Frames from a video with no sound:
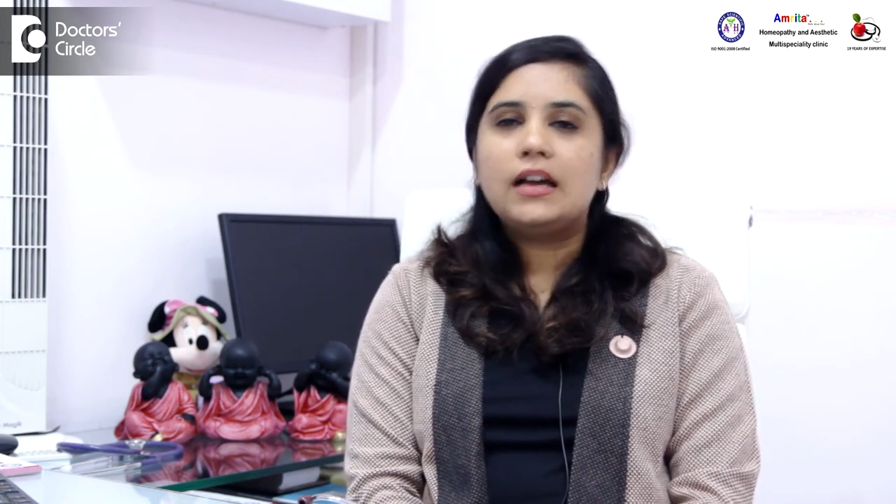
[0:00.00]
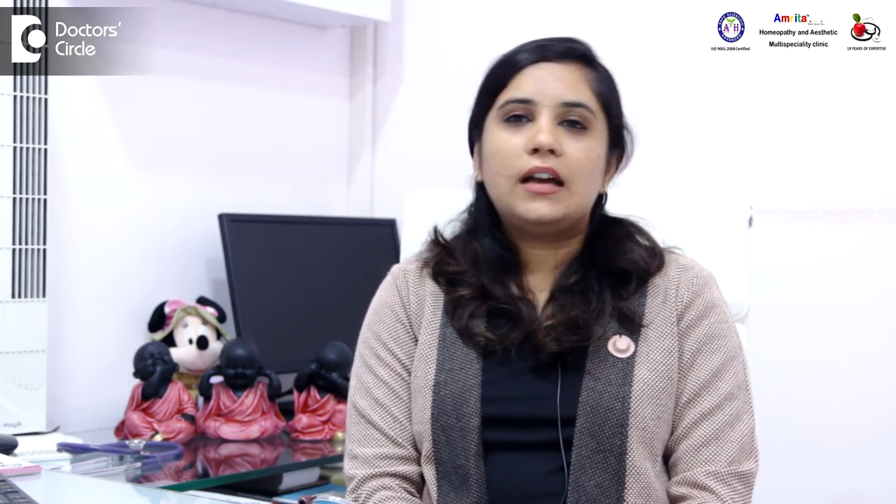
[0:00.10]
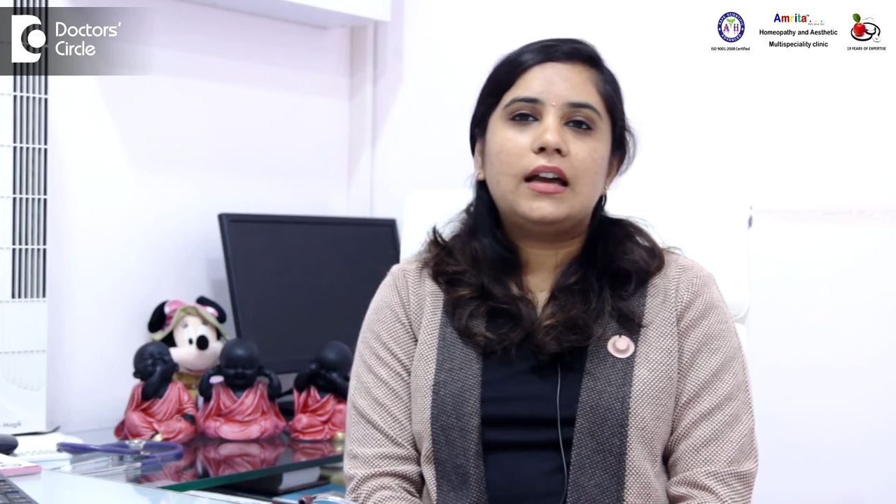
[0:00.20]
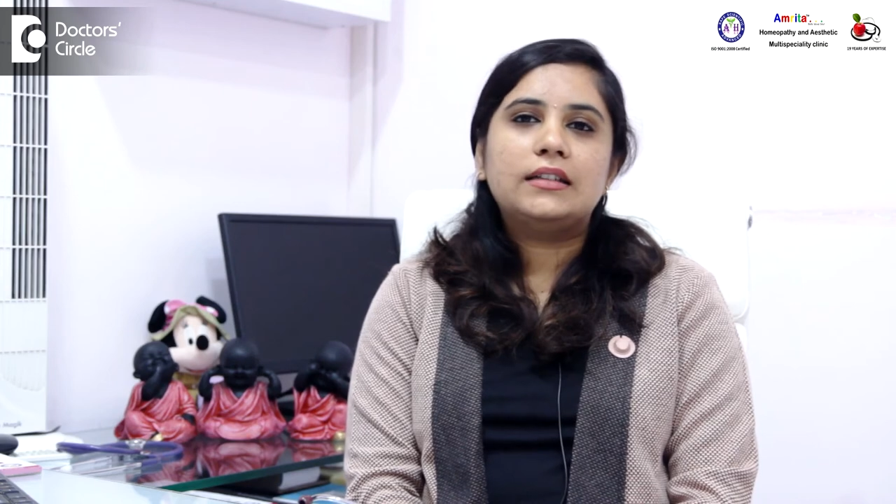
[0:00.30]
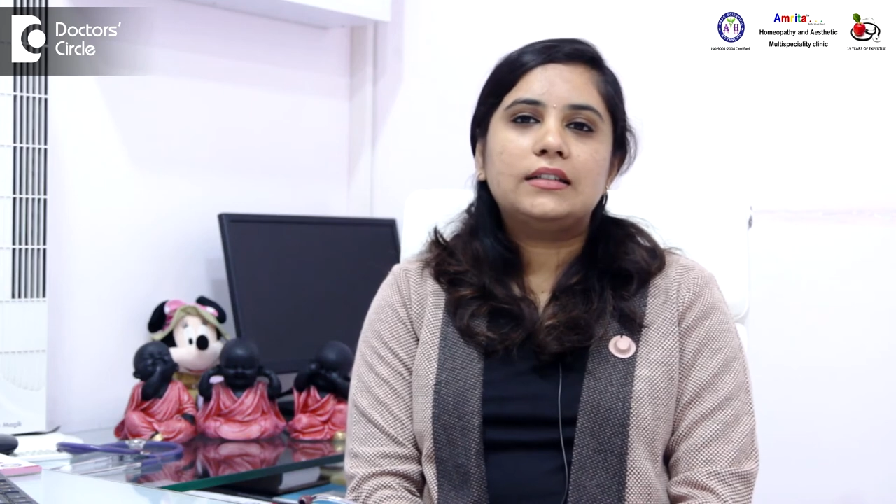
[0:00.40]

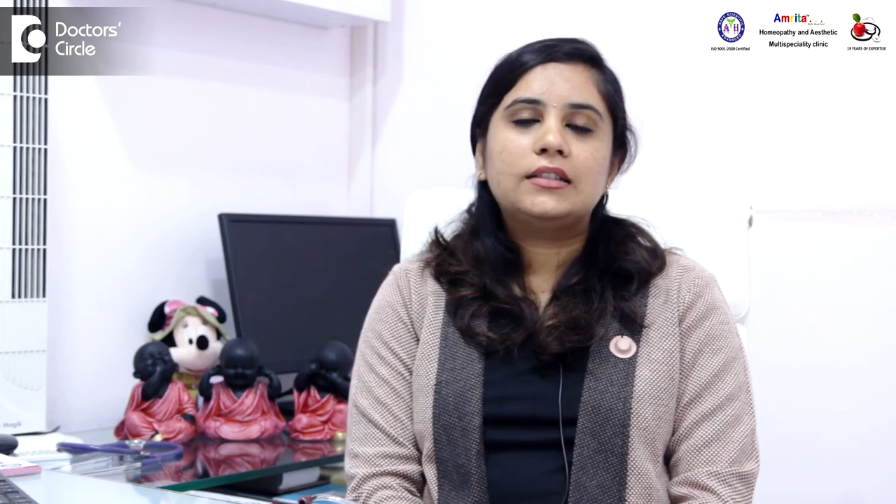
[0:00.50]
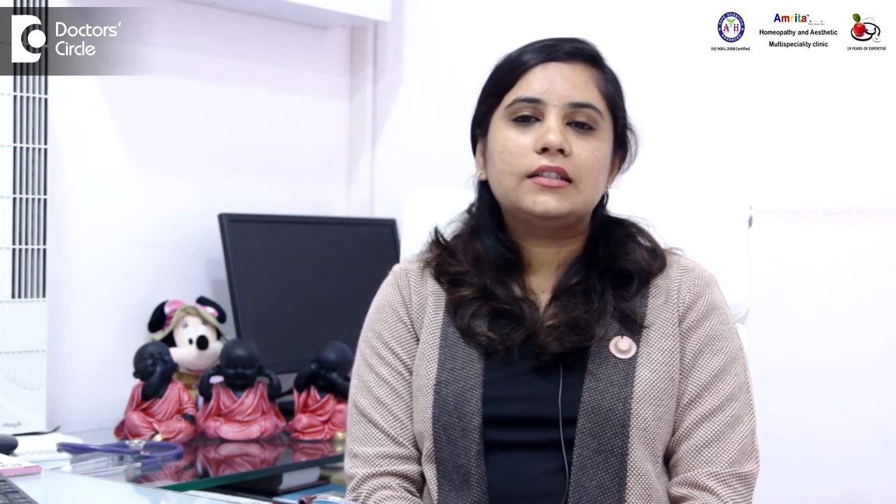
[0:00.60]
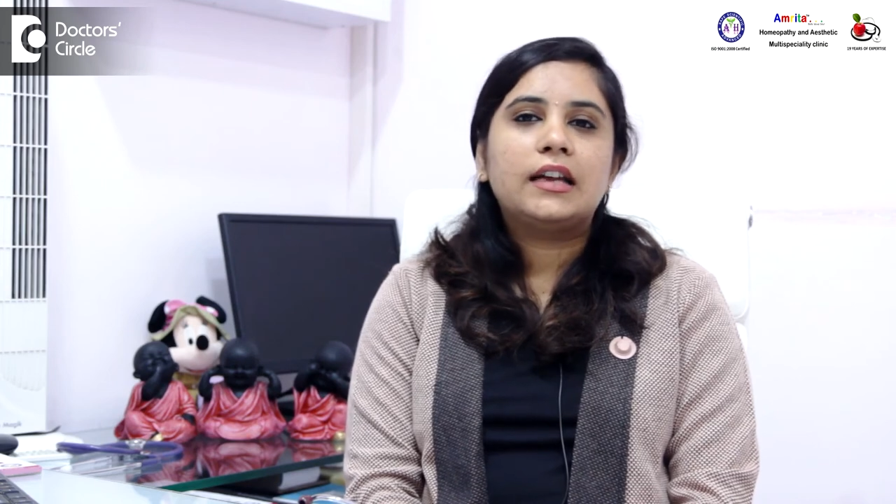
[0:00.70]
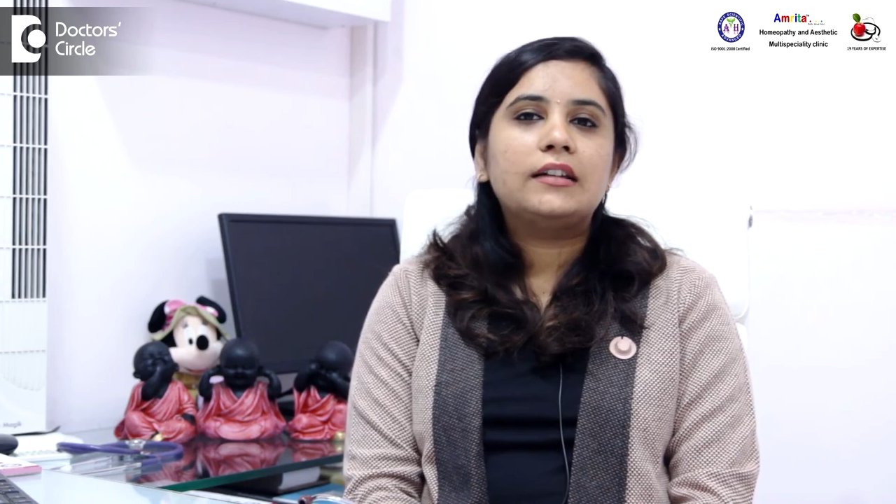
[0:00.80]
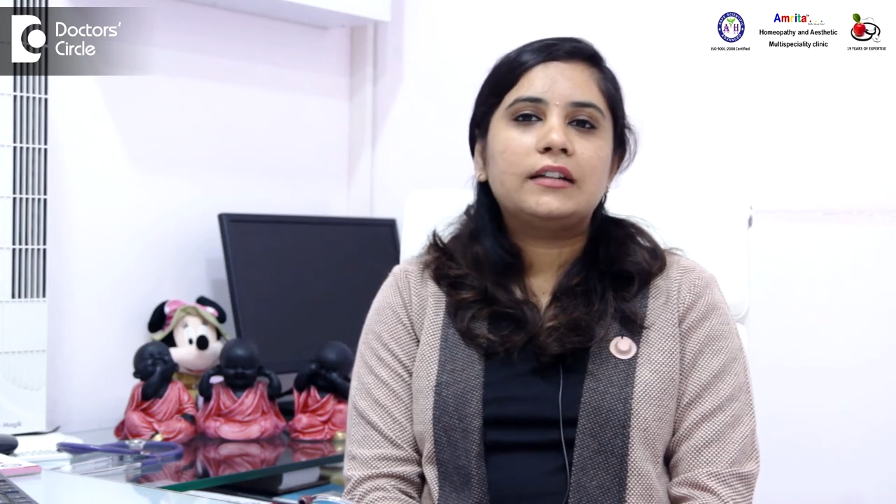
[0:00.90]
and the
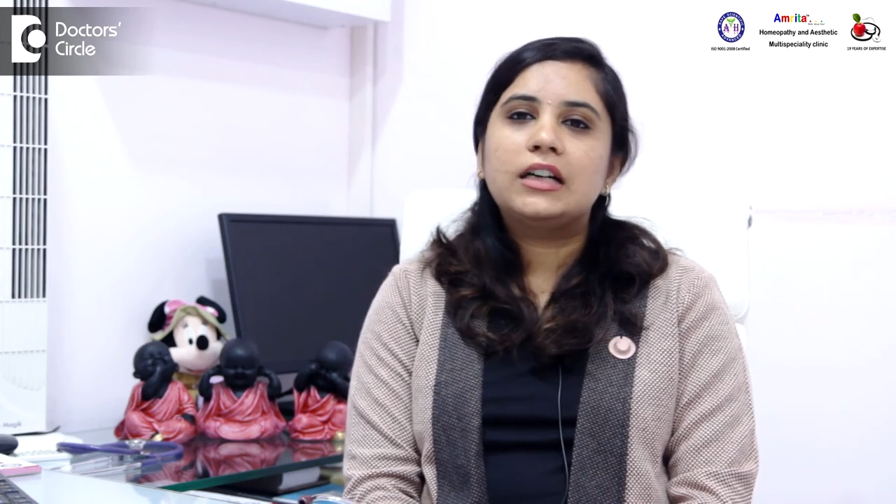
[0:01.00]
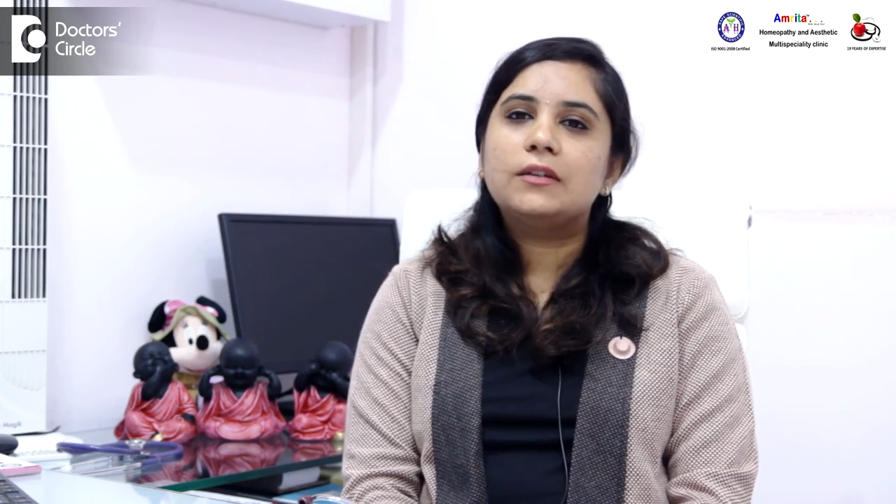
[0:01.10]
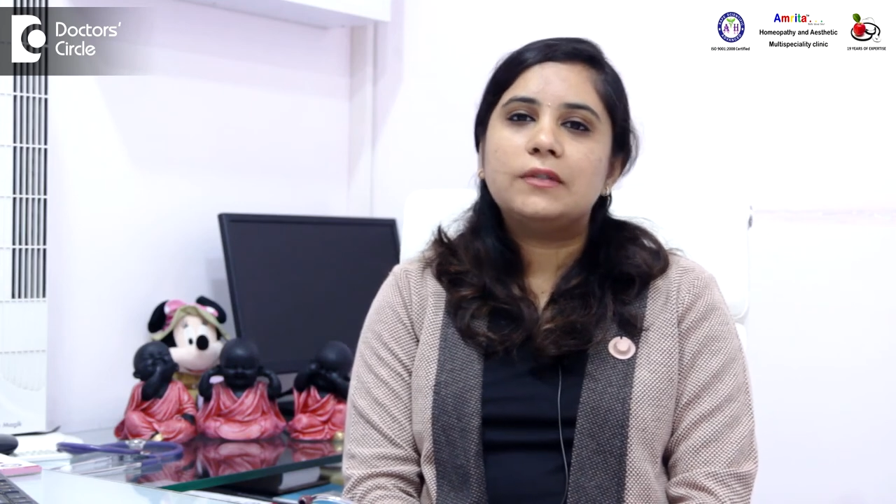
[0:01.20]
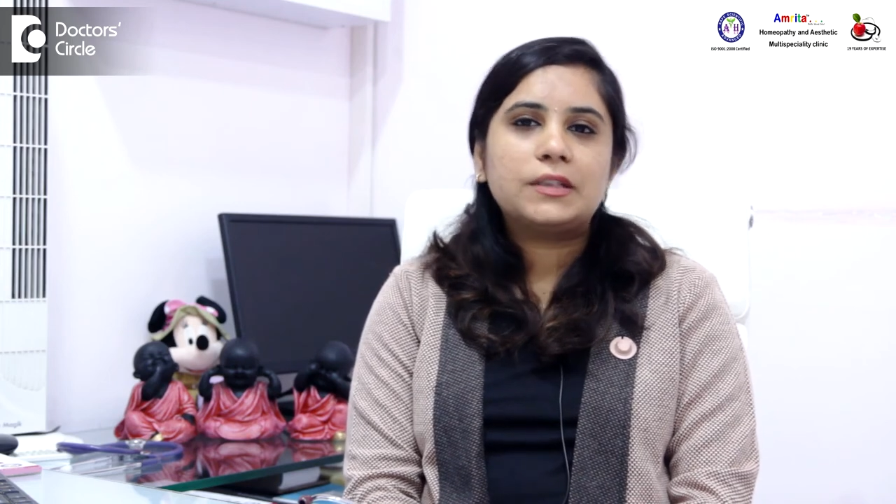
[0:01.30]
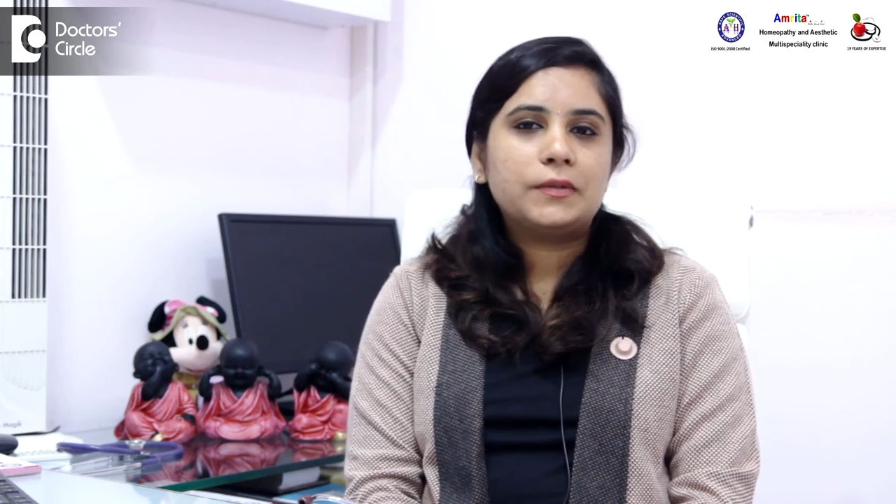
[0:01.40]
child
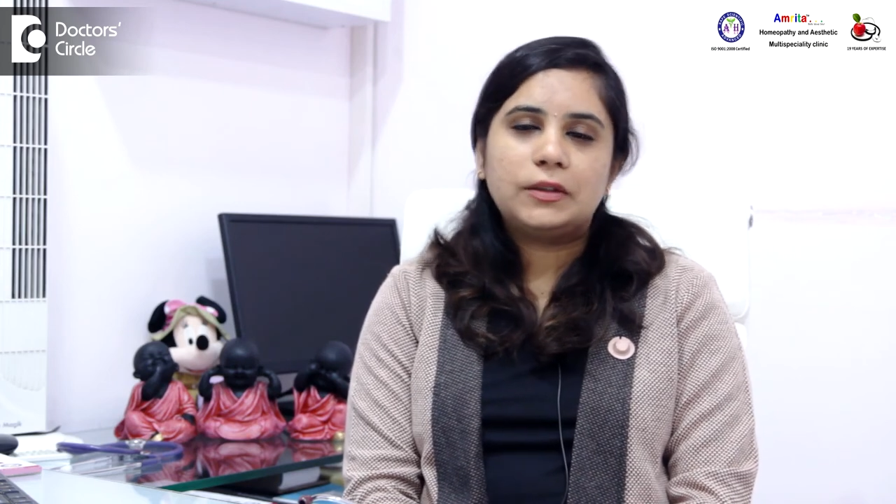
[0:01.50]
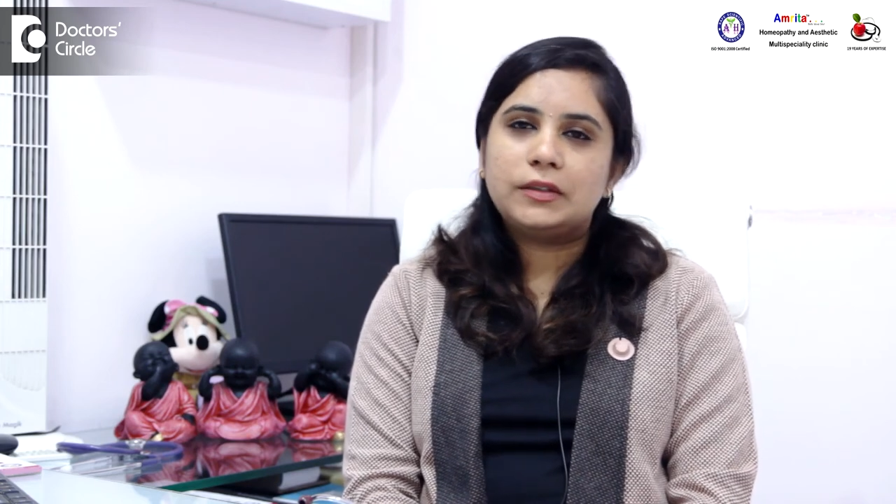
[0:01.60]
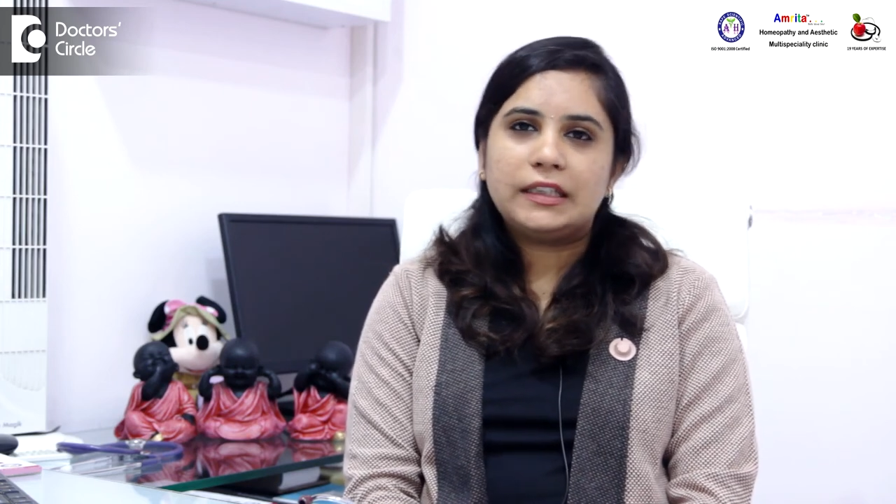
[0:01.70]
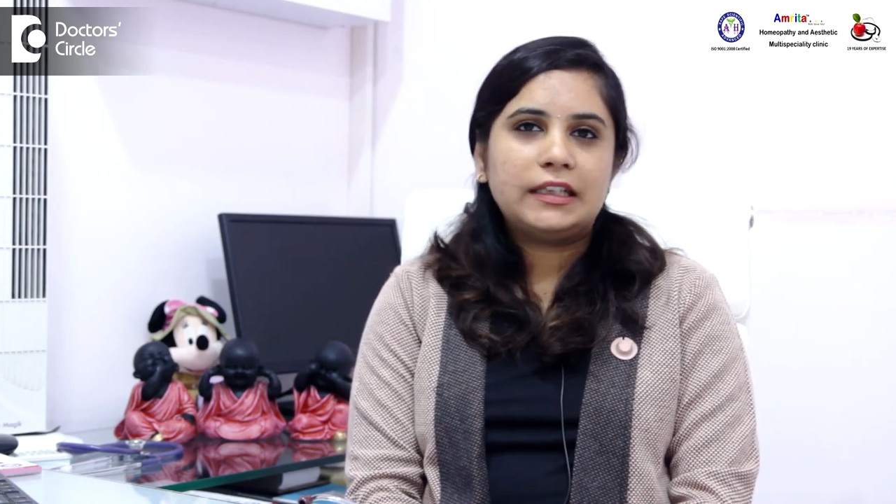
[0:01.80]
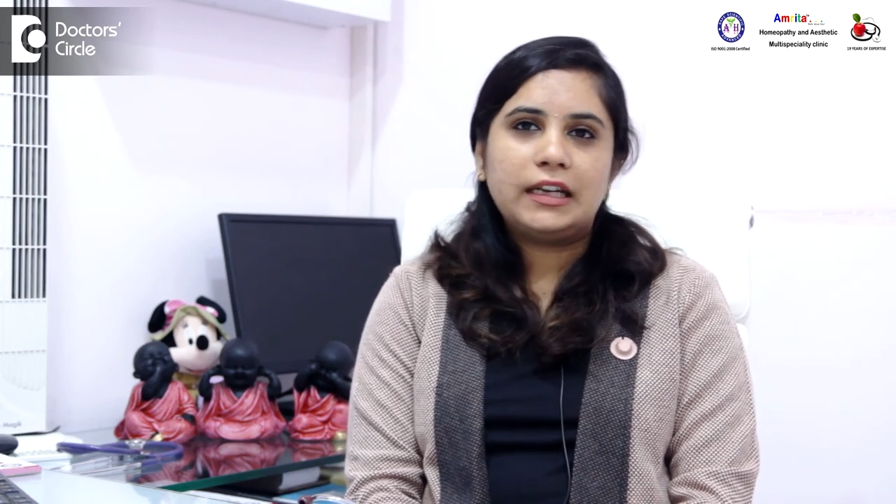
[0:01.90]
recovers
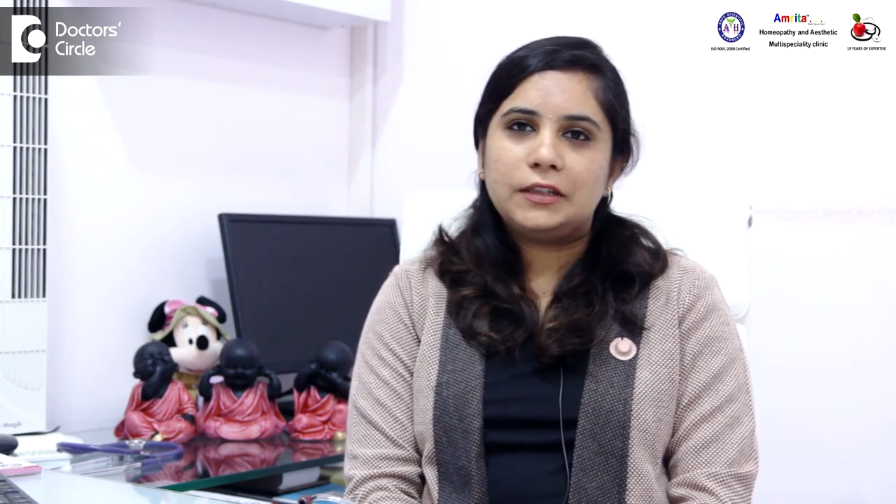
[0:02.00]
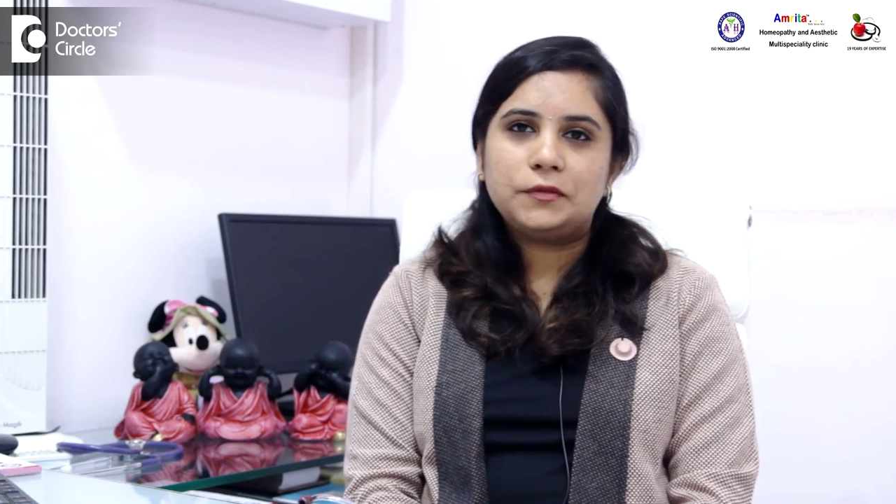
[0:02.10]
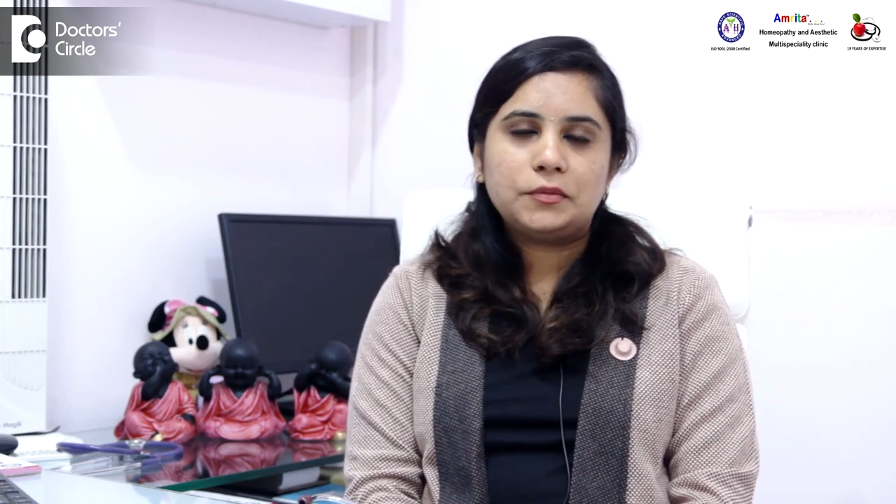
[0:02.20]
without any kind of a